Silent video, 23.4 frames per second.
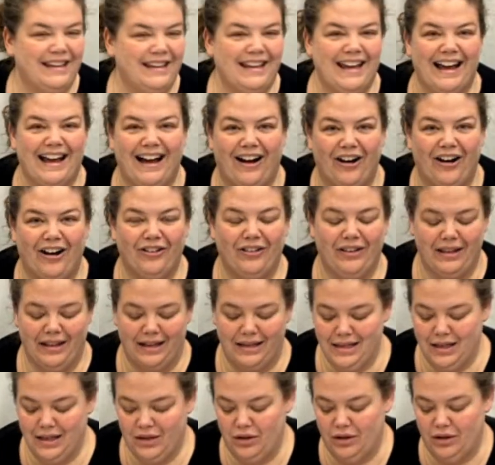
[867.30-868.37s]
Yeah, Arlie,
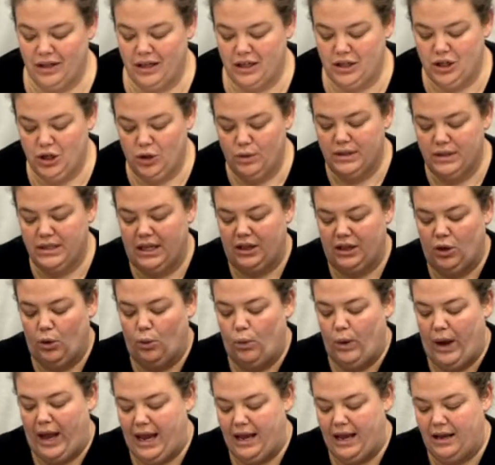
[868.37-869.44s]
that's the other thing too is like the
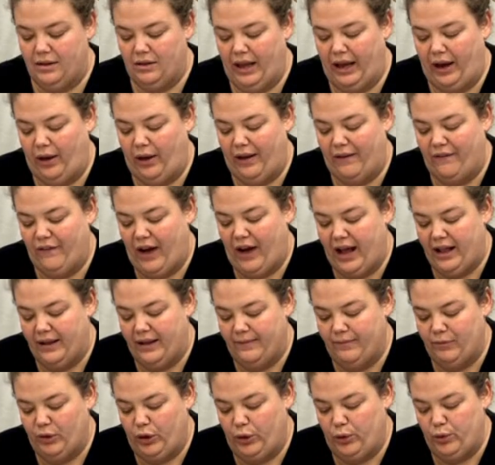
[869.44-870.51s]
weight. Like if
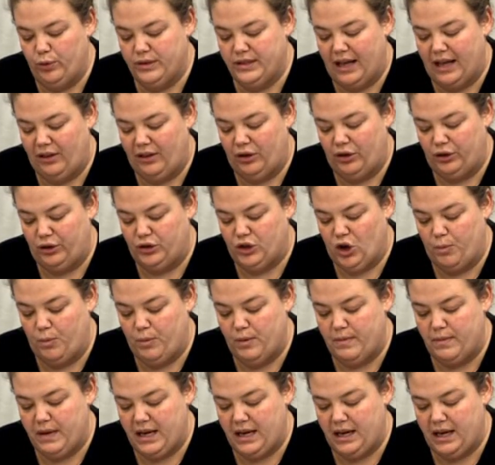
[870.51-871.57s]
I lose that little
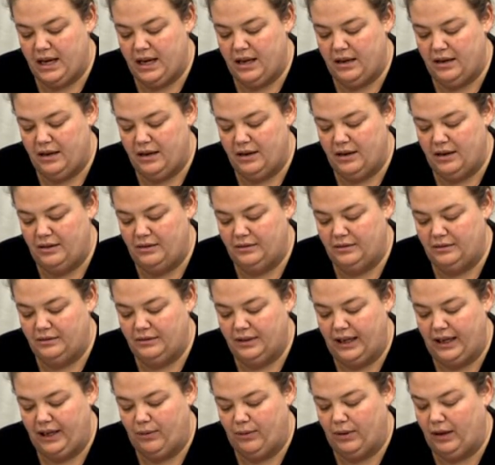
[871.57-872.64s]
dopamine hit,
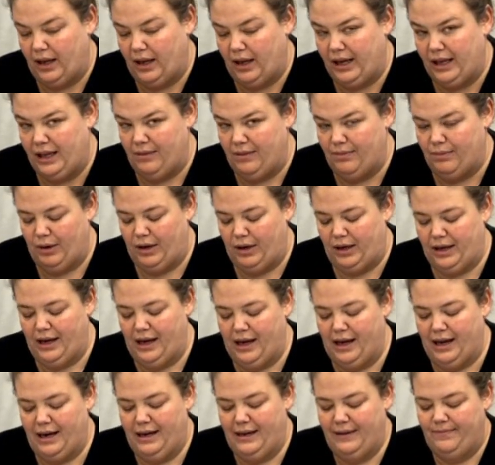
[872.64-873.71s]
like will I keep
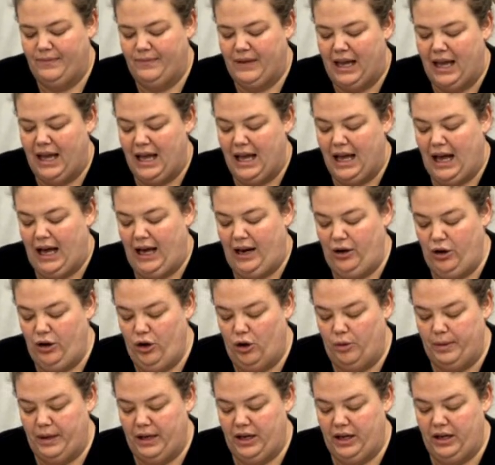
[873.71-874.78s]
working on it? I don't know.
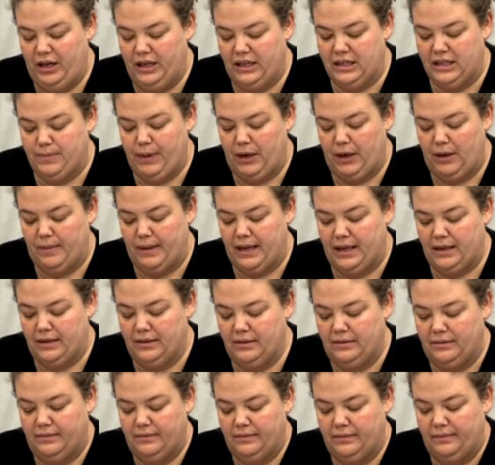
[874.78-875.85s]
It'll be a good experiment.
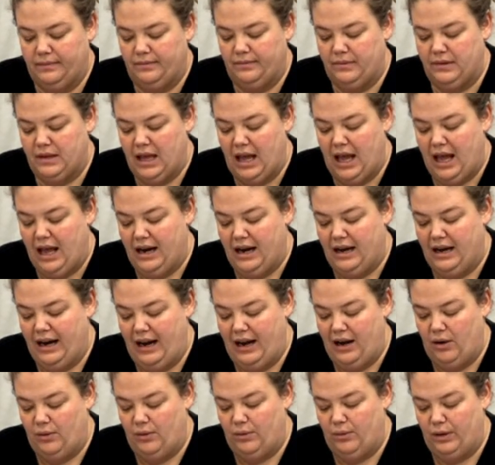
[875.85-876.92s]

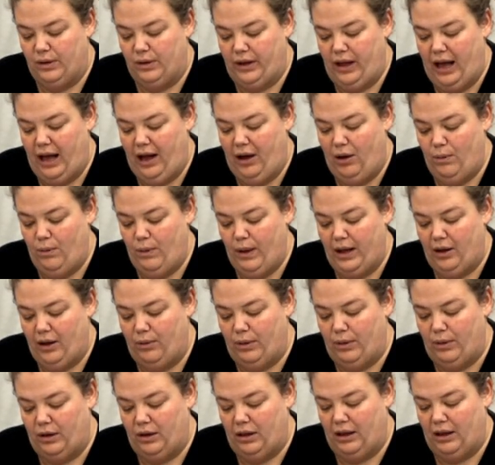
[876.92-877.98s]
Now, how
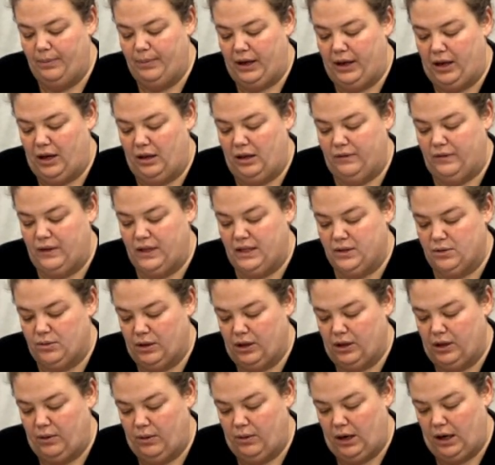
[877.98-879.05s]
well will clipping all of these
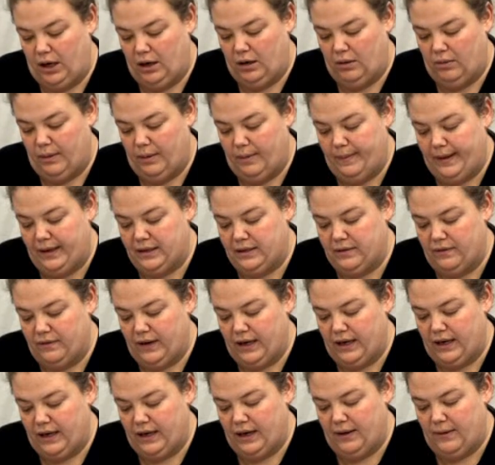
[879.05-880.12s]
really work? We're about to
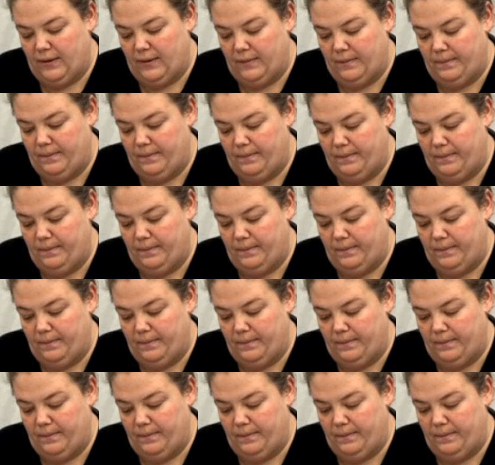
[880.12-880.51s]
find out.